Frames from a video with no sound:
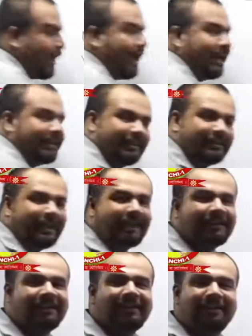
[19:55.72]
I think
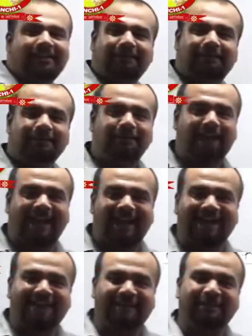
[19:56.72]
that if you
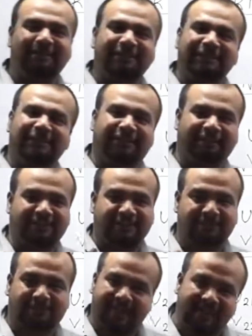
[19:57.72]
can remember the
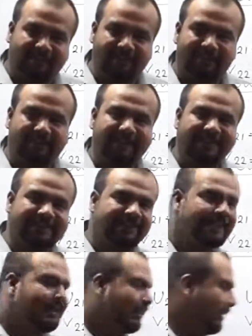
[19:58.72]
first 5 alphabets,
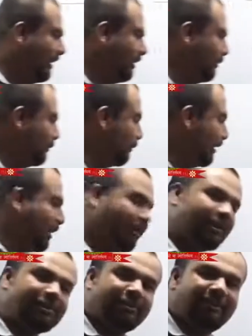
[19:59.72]
then you may
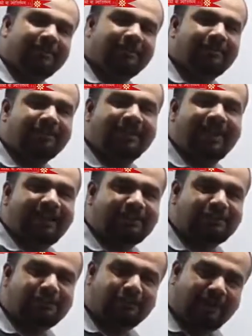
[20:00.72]
also remember the
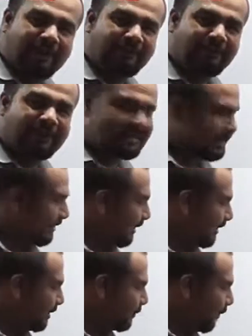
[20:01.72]
last 2 alphabets, that is